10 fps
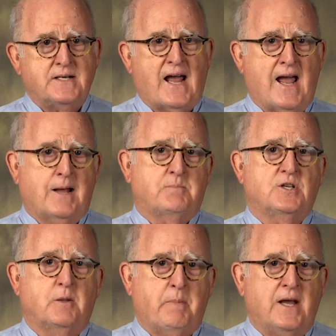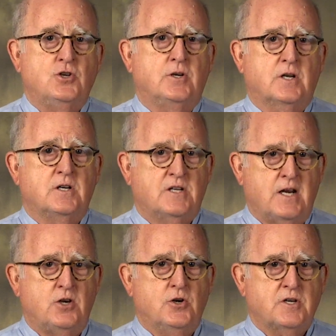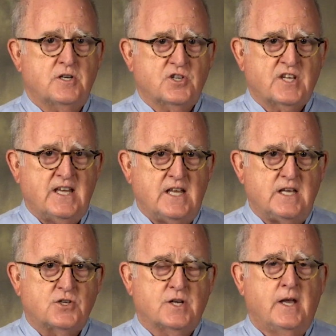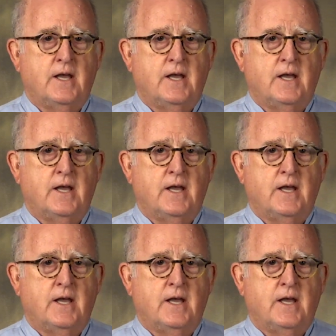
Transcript: times and the patient continued to seize.